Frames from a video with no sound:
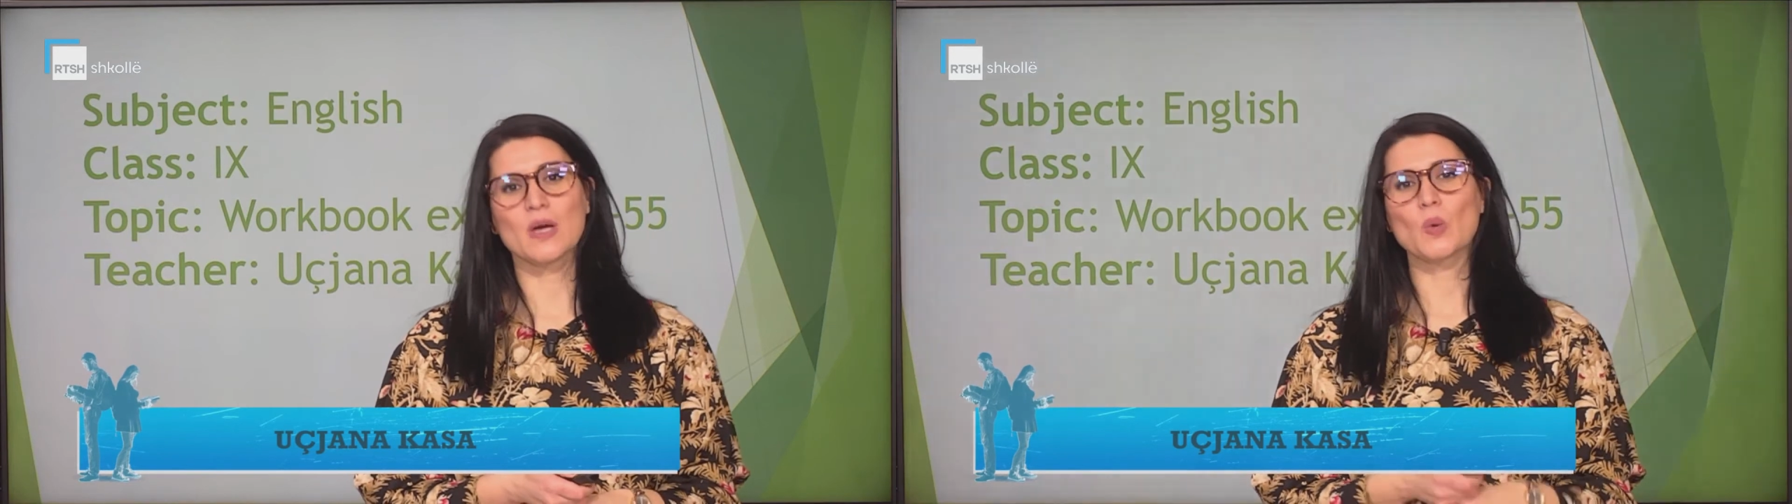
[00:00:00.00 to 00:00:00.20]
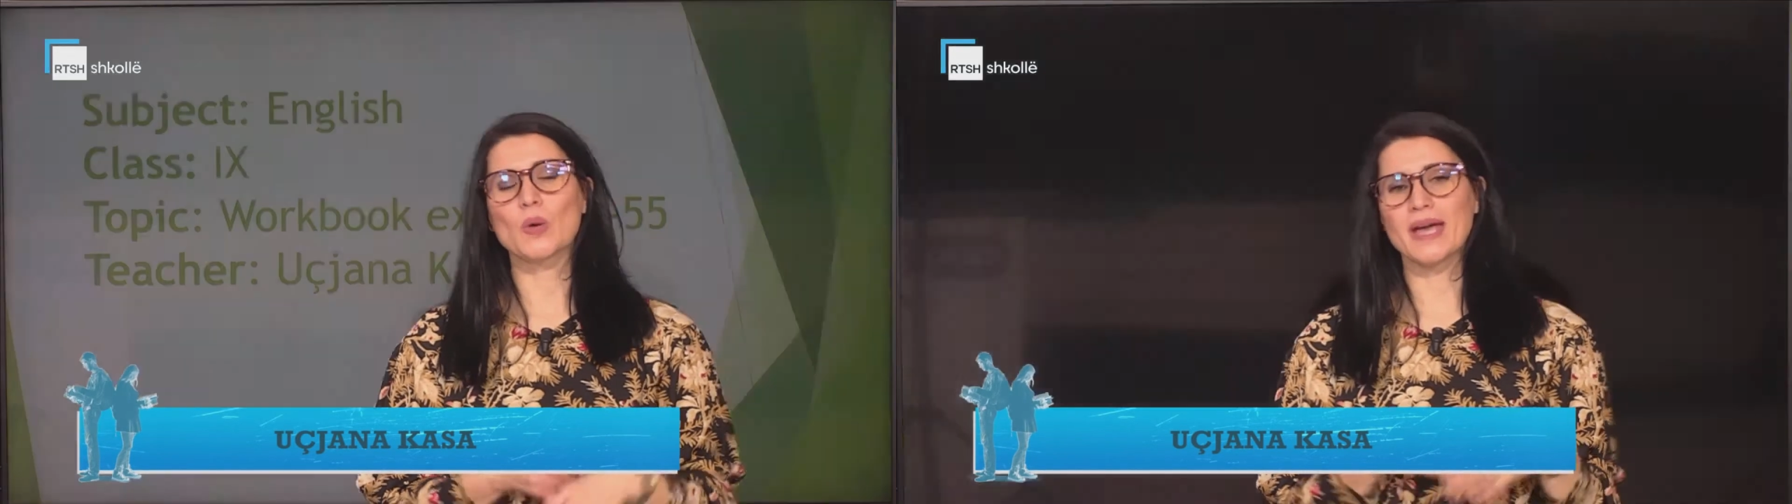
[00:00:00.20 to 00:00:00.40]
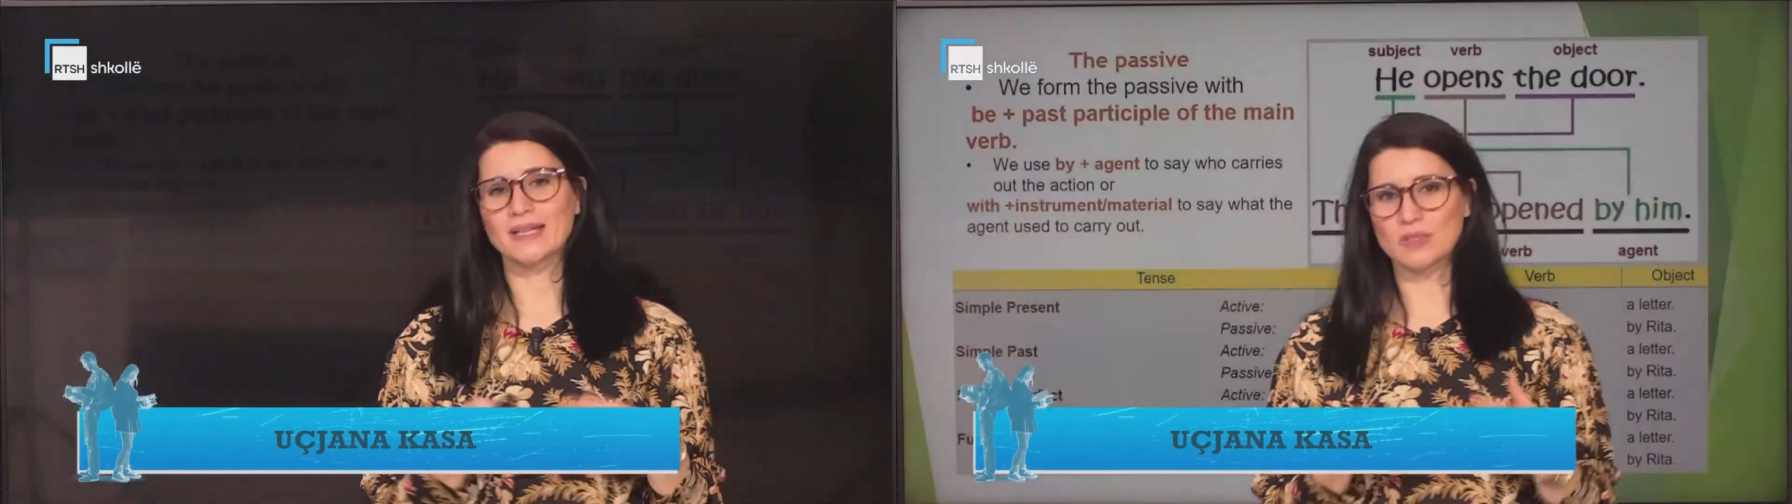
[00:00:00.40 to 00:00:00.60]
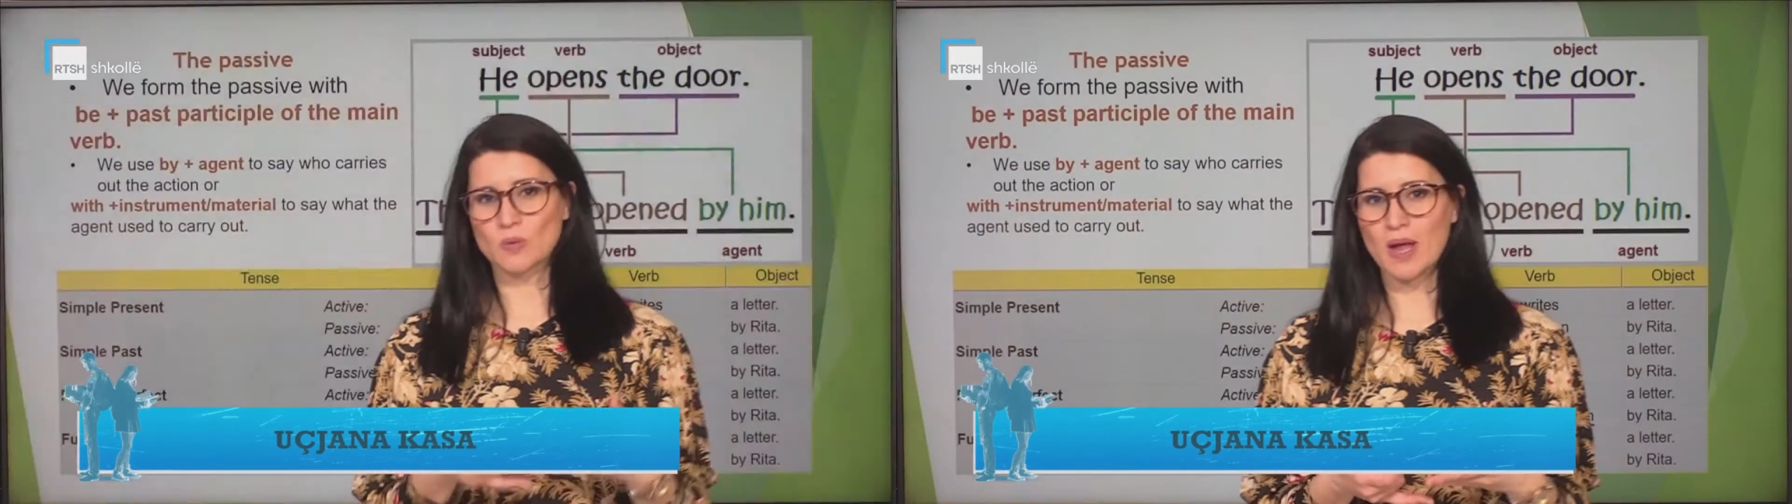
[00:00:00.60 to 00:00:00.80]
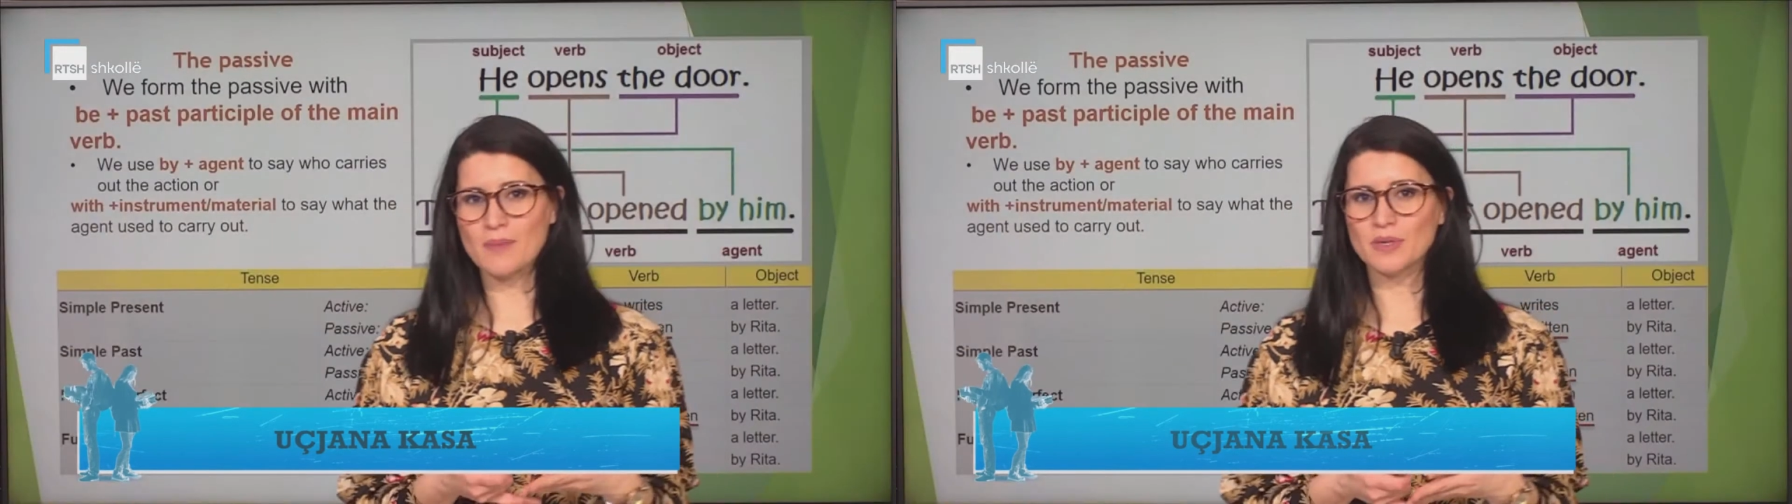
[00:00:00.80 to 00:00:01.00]
We had
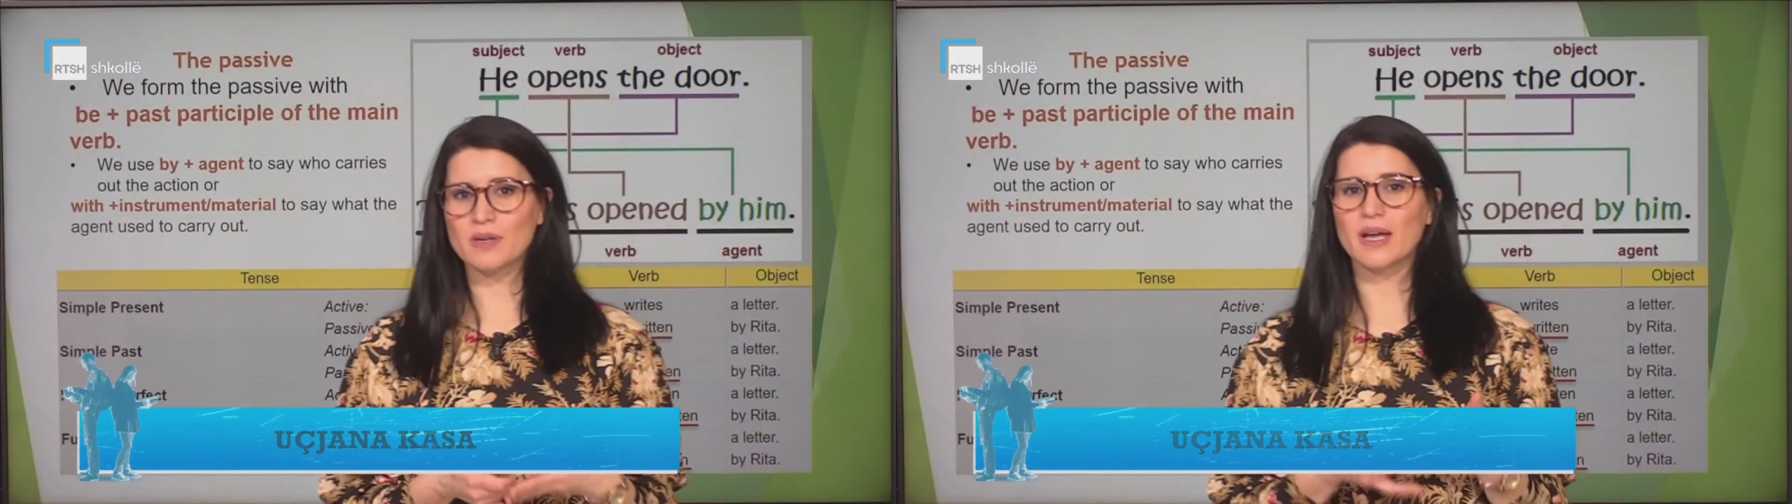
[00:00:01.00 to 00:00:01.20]
grammar